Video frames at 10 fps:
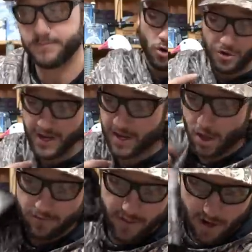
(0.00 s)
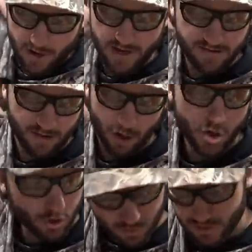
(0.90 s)
Old Nick over there, he's a
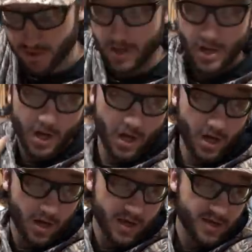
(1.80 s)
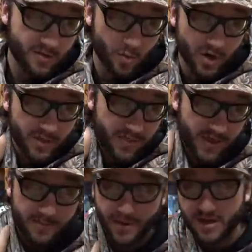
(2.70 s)
hoot. He is one of
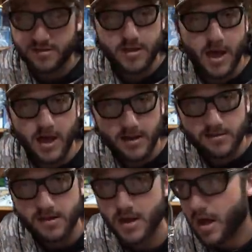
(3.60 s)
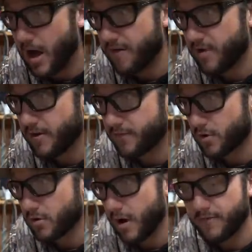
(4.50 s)
the best guides I've
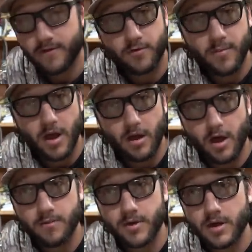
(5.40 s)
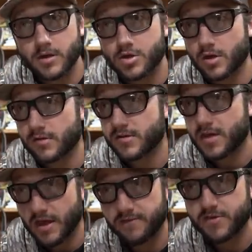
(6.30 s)
ever met. I mean, just
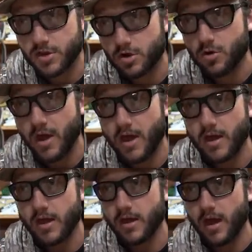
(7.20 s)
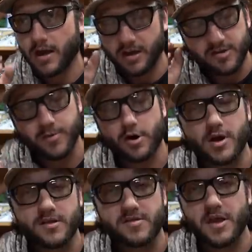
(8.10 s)
gives you an
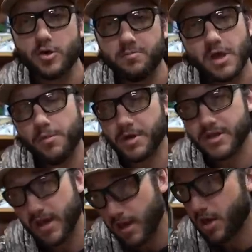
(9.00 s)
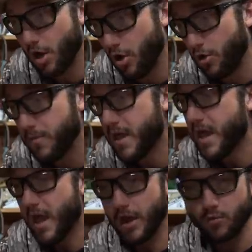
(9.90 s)
experience that you'll be able to take home
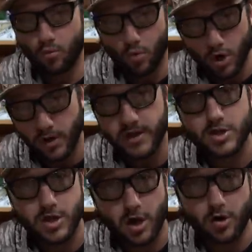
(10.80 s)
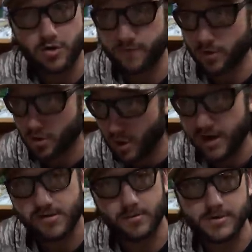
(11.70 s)
and really cherish for
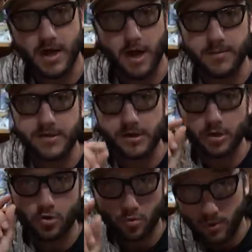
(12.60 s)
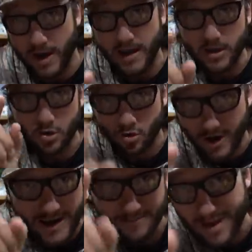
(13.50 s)
quite some time. He's a great,
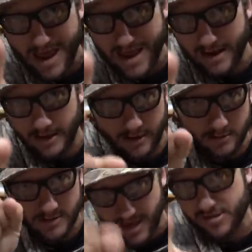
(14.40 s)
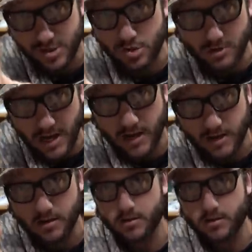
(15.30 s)
great man. Yes, you, Nick.